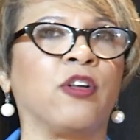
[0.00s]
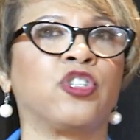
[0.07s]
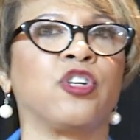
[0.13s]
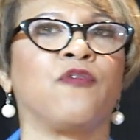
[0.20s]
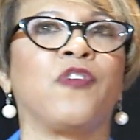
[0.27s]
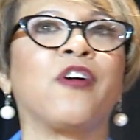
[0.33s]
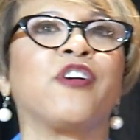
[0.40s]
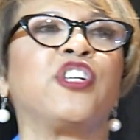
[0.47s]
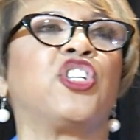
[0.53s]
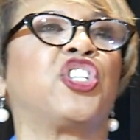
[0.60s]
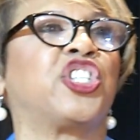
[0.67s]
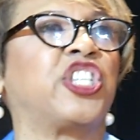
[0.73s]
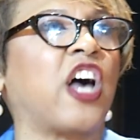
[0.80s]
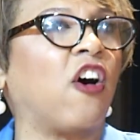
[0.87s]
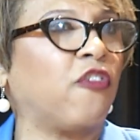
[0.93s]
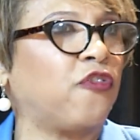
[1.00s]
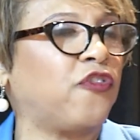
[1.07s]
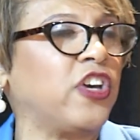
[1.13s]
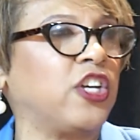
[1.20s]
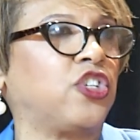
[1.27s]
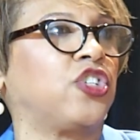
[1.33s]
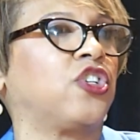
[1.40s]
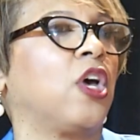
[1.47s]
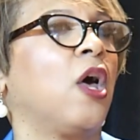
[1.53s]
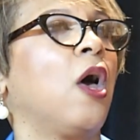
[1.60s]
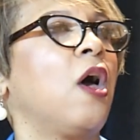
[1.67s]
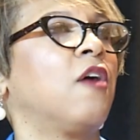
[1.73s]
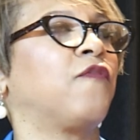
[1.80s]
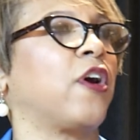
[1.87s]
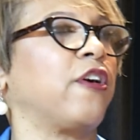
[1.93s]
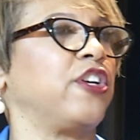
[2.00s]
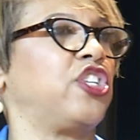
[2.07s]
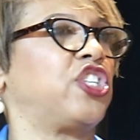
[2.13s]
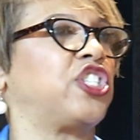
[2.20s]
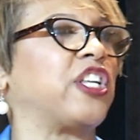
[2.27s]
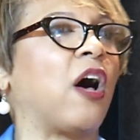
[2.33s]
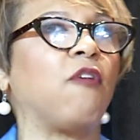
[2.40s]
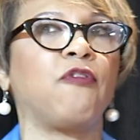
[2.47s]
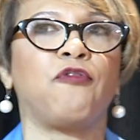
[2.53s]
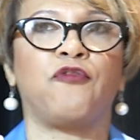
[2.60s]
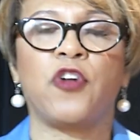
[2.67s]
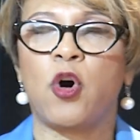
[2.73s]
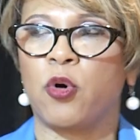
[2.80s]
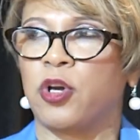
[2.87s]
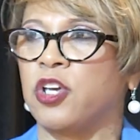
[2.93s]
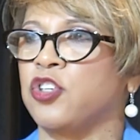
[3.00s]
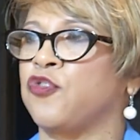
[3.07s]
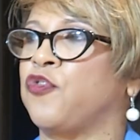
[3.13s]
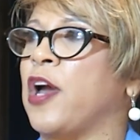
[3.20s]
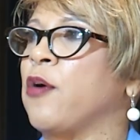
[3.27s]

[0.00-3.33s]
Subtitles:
It's a very selfish, very self-focused,